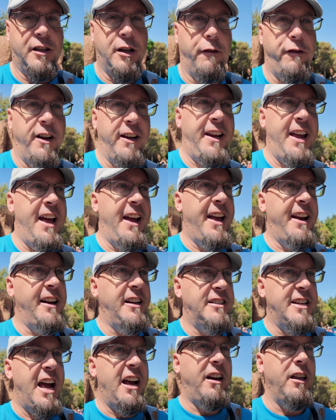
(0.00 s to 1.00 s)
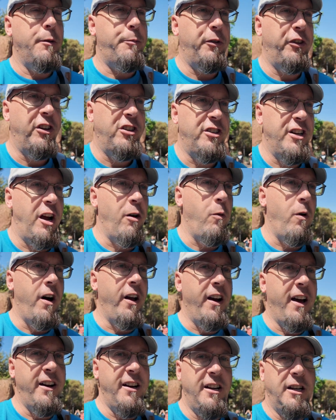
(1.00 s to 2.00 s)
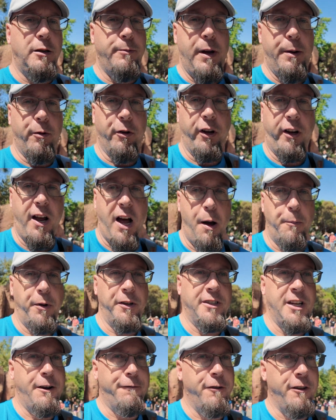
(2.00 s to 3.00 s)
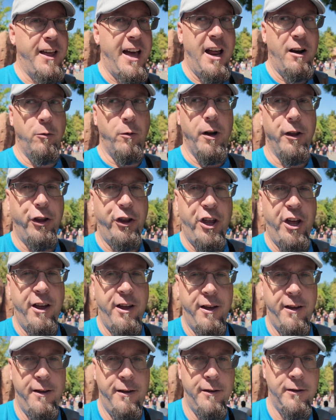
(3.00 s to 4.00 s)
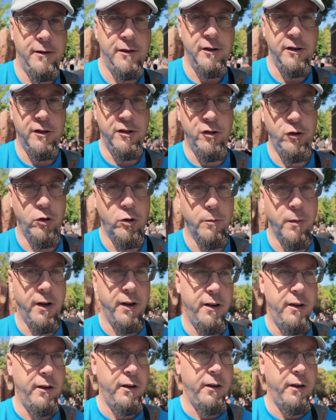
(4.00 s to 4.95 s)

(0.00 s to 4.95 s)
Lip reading: So if I can't get exactly the position I want, I need to be able to compensate for that with zoom.